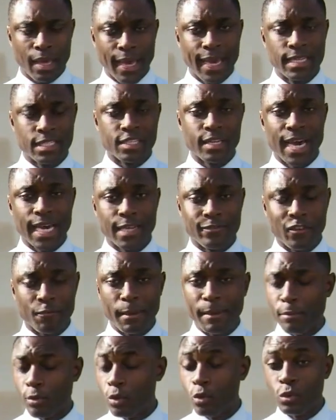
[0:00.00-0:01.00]
And tonight, if the
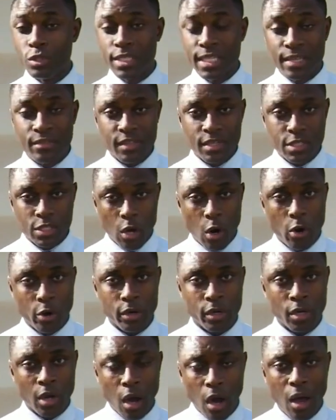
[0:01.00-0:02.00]
people who did this
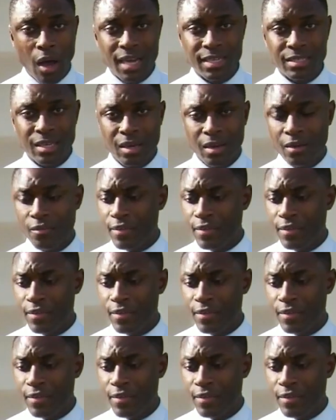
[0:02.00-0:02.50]
are caught,